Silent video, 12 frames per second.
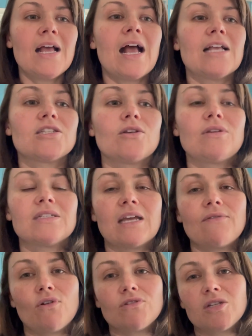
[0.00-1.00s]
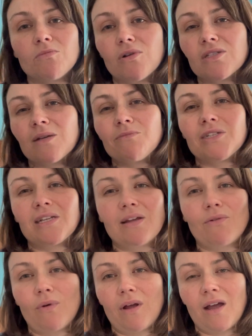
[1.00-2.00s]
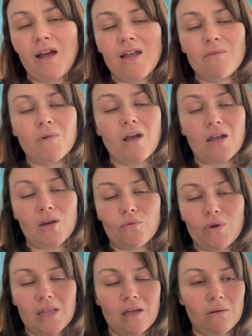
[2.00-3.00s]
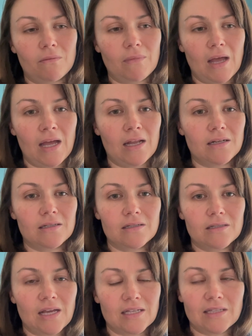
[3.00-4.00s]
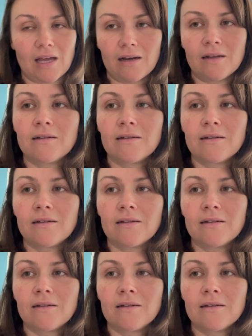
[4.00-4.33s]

And so these life coaching books, I'm just gonna give away. I am not gonna read them. And that's that.